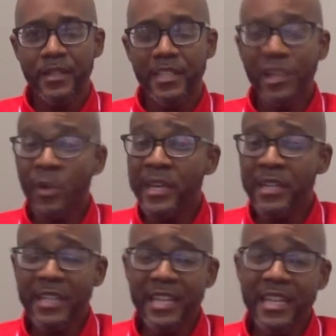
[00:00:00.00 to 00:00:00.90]
Go
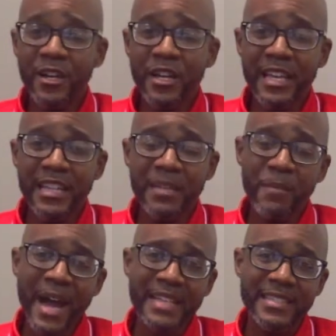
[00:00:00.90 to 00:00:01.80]
in the
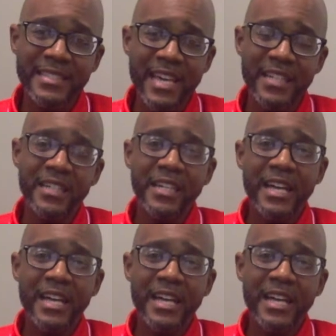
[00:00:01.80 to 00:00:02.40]
mindset